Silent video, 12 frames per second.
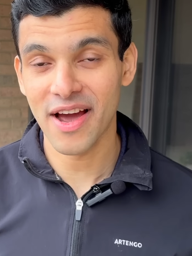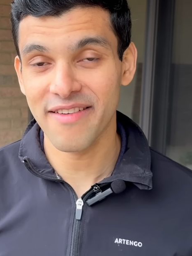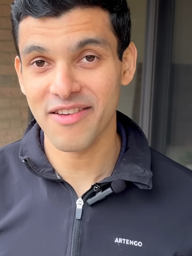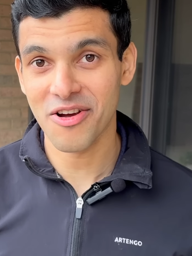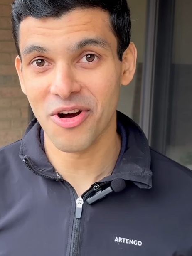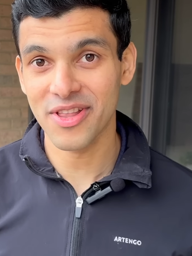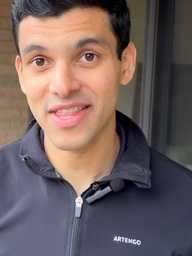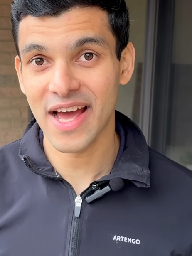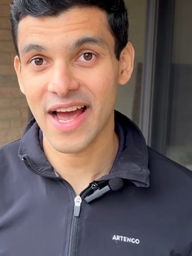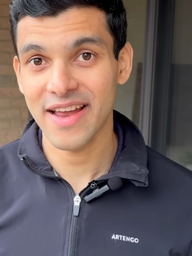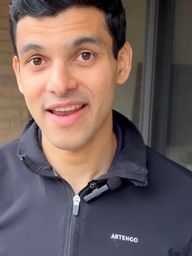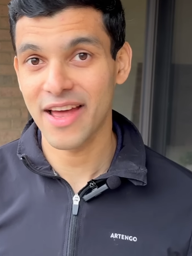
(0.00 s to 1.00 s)
I record
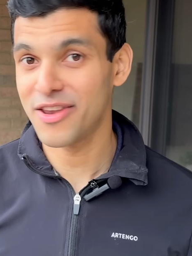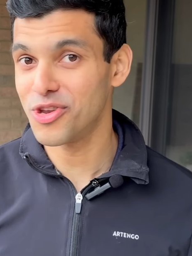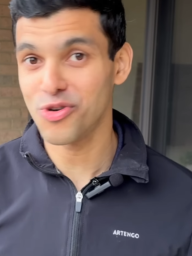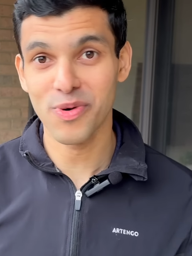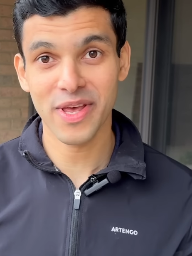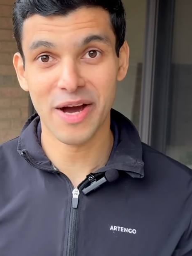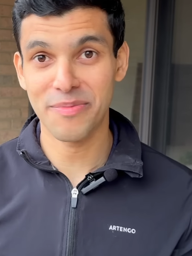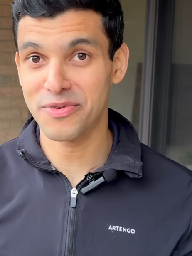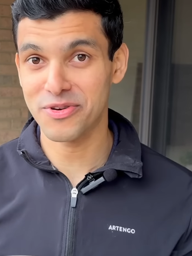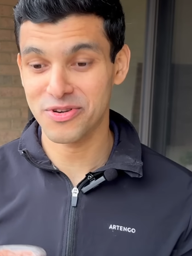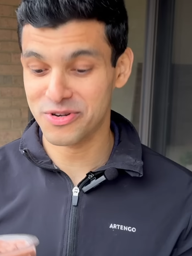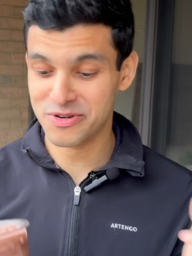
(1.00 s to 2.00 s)
that, and you will come to
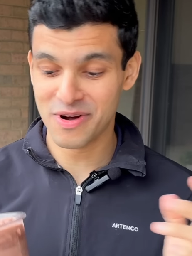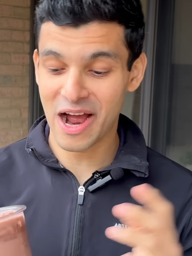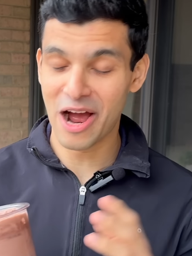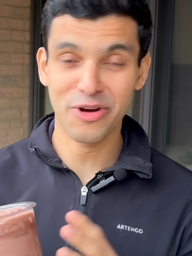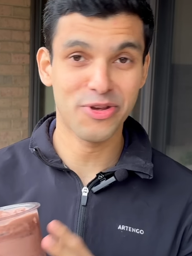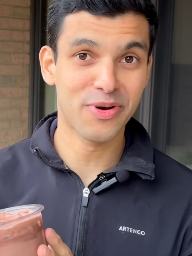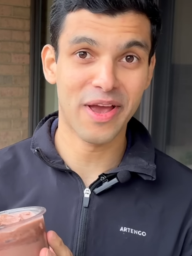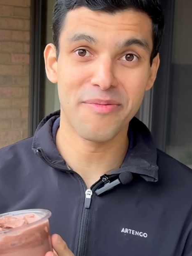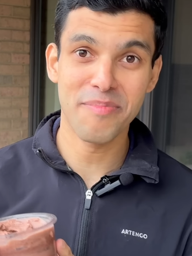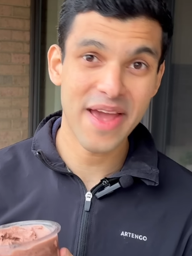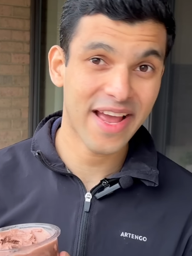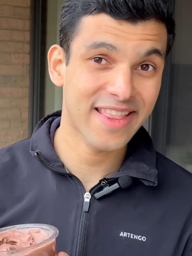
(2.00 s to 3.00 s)
know how you
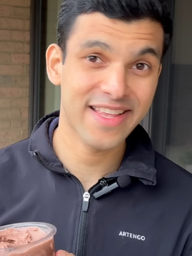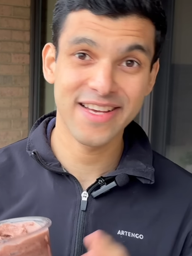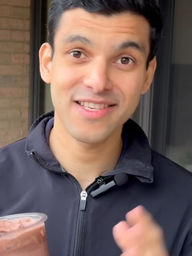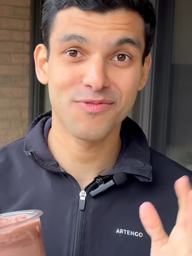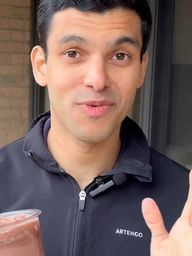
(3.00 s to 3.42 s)
can make this,